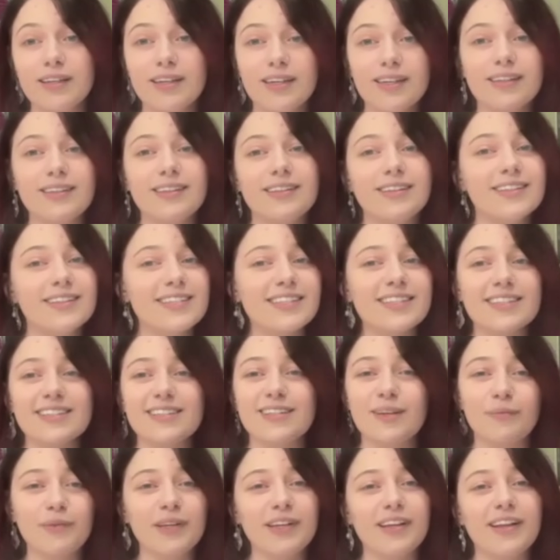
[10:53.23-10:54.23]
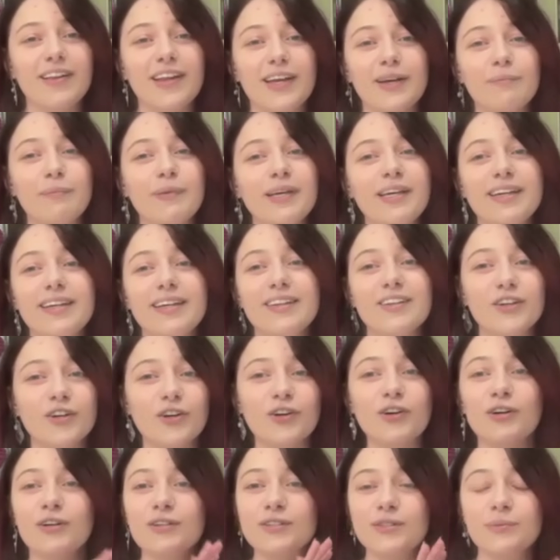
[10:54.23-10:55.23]
And this is something that like me and the
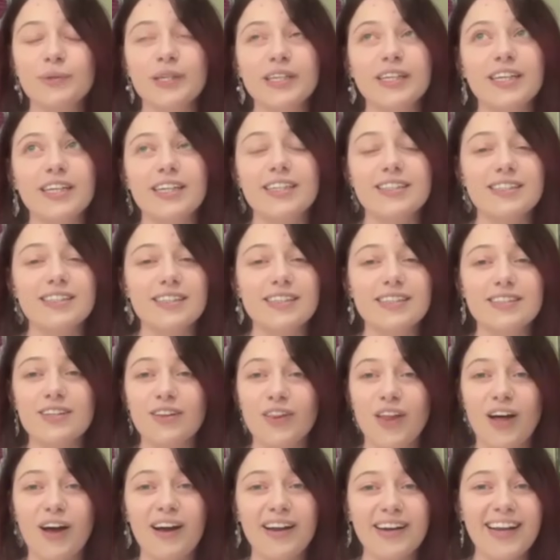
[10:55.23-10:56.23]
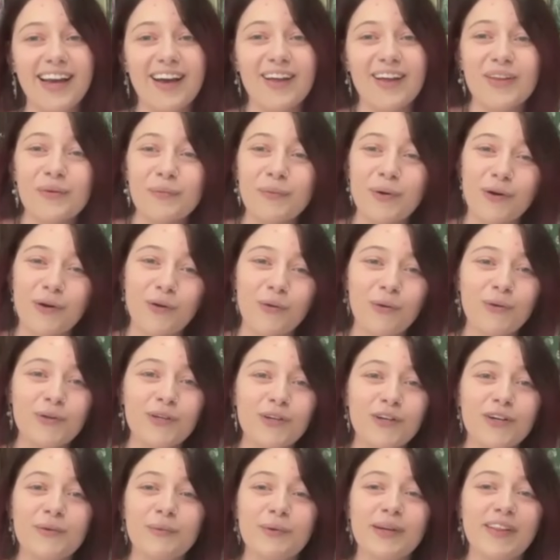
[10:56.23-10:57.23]
girls, we get into this a lot now that we're
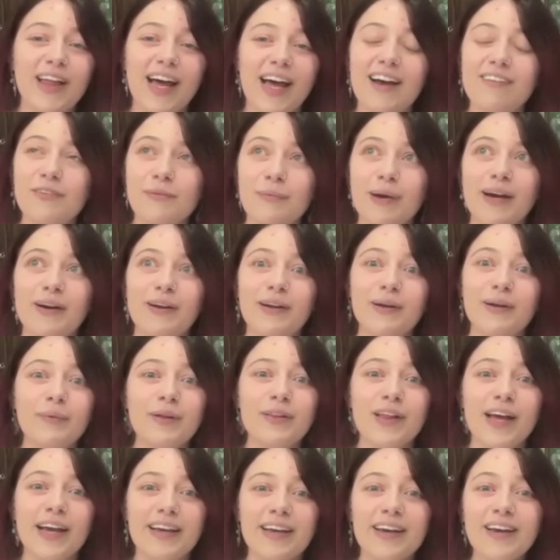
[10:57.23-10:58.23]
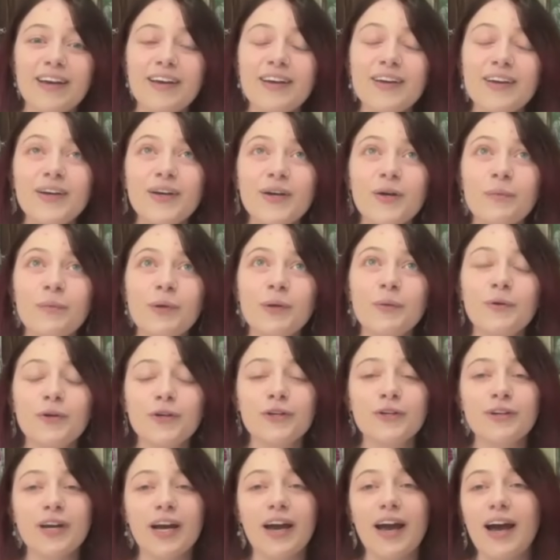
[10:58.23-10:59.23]
older and we laugh about it, but like we
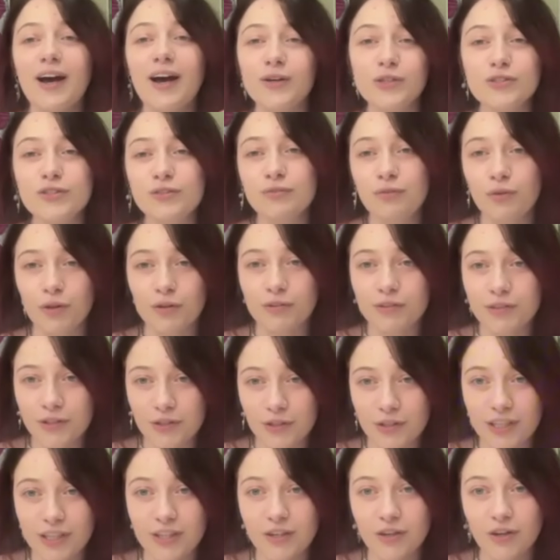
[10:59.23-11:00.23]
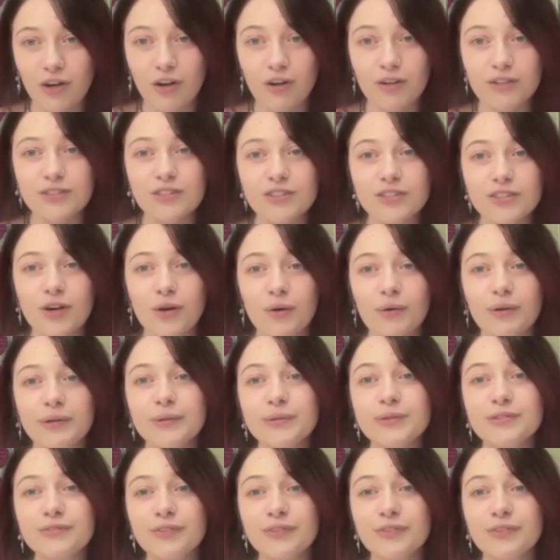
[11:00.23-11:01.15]
were a house full of 30 girls, so it was